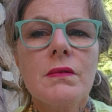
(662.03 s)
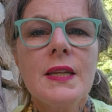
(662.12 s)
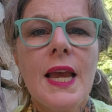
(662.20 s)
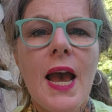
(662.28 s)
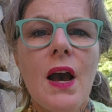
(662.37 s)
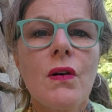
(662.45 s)

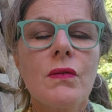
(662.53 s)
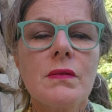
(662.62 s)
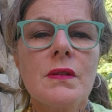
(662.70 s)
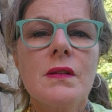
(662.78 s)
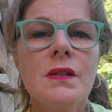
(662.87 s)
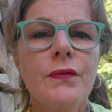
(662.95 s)

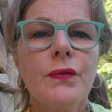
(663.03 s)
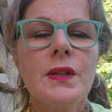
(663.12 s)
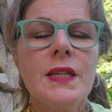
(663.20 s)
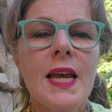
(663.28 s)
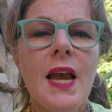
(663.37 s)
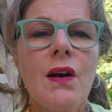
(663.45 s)
towns,
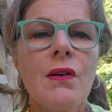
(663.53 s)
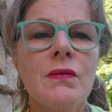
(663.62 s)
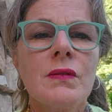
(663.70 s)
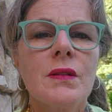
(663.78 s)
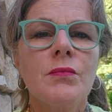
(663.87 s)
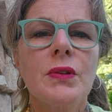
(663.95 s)
different
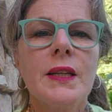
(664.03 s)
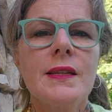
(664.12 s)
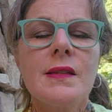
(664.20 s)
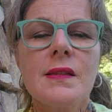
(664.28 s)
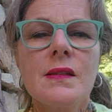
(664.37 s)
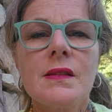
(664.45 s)
towns and
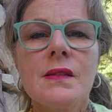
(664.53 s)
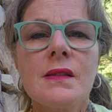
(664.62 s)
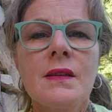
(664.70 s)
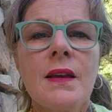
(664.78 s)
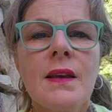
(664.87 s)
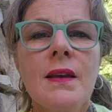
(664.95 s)

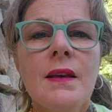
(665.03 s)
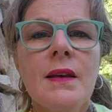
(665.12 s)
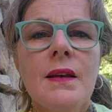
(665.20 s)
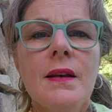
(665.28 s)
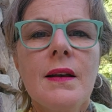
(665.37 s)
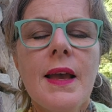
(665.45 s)
places,
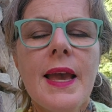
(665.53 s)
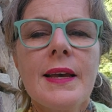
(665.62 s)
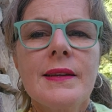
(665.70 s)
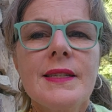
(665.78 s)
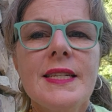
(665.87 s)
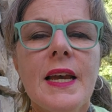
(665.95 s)

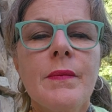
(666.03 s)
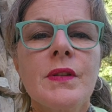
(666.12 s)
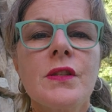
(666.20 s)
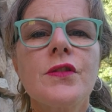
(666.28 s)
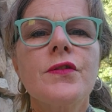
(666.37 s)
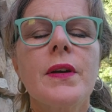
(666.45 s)
and
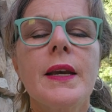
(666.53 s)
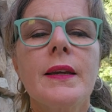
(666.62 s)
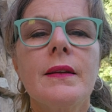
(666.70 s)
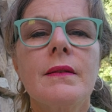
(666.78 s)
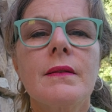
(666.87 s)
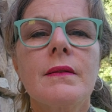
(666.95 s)

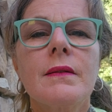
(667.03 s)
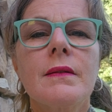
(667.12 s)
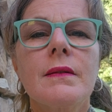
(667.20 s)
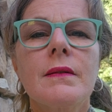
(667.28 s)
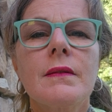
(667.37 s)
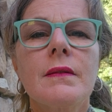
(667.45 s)
demonstrate
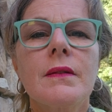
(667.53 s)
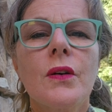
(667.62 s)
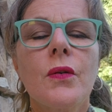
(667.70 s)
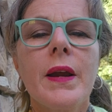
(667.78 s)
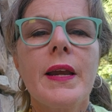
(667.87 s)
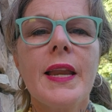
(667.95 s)
the
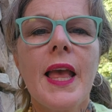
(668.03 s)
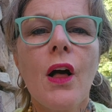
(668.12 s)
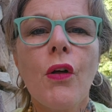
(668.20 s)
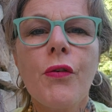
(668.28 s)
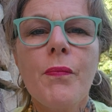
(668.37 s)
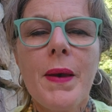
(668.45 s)
great
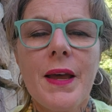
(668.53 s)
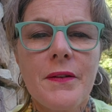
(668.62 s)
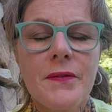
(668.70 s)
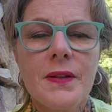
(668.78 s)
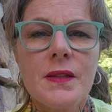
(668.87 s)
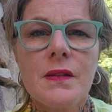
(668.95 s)
health
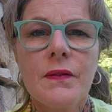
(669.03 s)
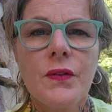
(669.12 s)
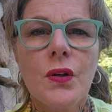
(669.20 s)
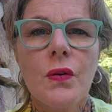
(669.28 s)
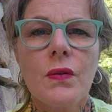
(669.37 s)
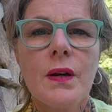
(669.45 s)
benefits of
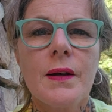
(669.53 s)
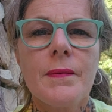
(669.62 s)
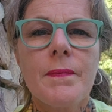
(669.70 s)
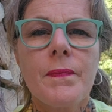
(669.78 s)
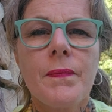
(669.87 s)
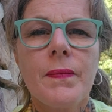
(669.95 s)
yoga
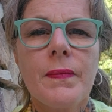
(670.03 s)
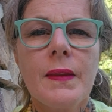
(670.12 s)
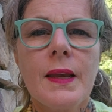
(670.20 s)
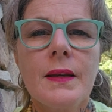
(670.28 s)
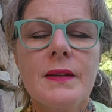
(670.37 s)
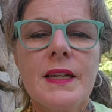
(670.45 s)

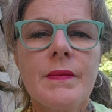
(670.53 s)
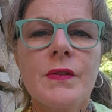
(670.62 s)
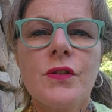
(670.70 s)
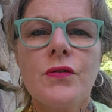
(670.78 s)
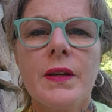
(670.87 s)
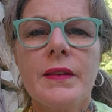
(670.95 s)
and
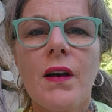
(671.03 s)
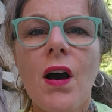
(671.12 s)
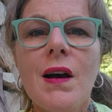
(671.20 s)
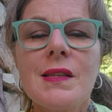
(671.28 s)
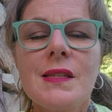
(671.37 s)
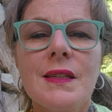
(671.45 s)
demonstrate the
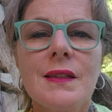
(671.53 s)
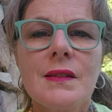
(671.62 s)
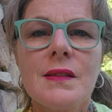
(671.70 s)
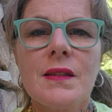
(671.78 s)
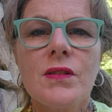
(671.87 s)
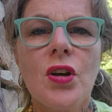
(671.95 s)

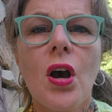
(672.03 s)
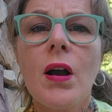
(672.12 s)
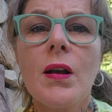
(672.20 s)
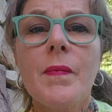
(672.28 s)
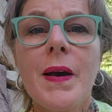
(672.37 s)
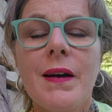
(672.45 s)
asanas and
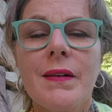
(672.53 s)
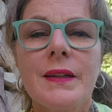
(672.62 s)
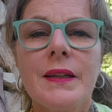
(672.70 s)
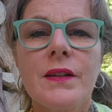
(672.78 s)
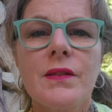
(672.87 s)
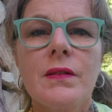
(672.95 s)
talk about it
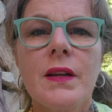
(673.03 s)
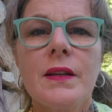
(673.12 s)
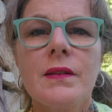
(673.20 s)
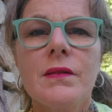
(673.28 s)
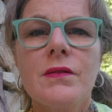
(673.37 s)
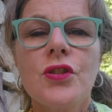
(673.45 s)

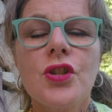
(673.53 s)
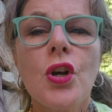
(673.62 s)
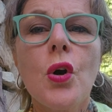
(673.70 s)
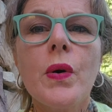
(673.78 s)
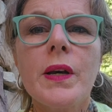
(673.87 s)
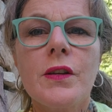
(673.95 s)
and
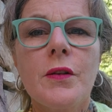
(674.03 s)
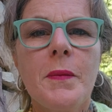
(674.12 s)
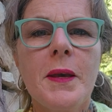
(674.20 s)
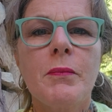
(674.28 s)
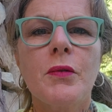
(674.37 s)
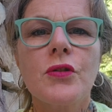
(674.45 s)
show it to
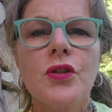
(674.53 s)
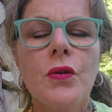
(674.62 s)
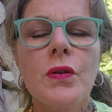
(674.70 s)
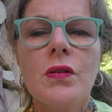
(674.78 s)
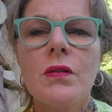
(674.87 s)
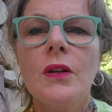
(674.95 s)
people,
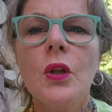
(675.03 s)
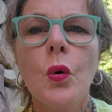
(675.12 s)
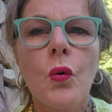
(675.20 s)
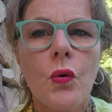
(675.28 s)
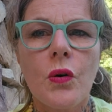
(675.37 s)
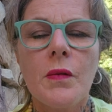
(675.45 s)
show it to the
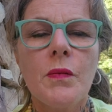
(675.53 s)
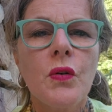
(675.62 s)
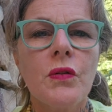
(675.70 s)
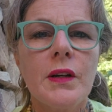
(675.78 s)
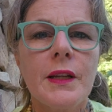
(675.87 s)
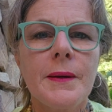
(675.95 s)
local
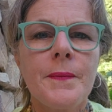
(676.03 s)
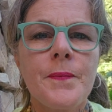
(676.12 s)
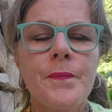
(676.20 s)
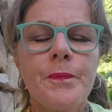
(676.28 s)
community.